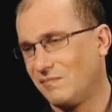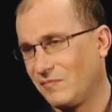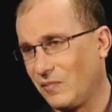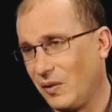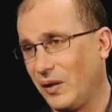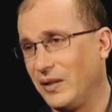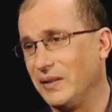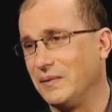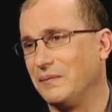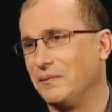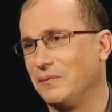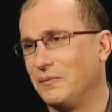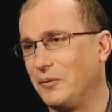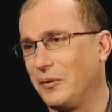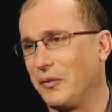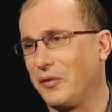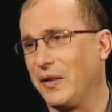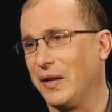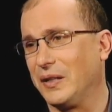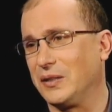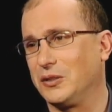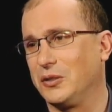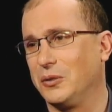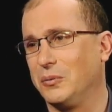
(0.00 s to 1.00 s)
Great. Well,
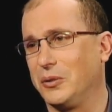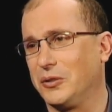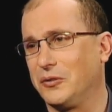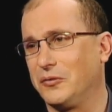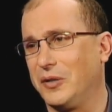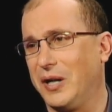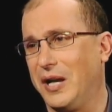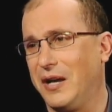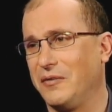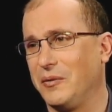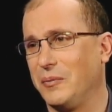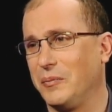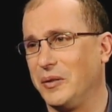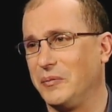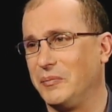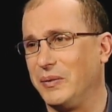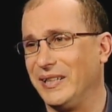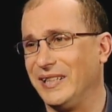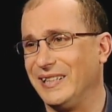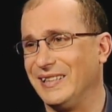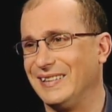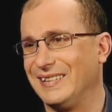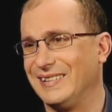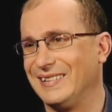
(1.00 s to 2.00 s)
thanks so much for having me,
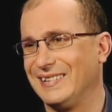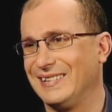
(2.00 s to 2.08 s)
Pete.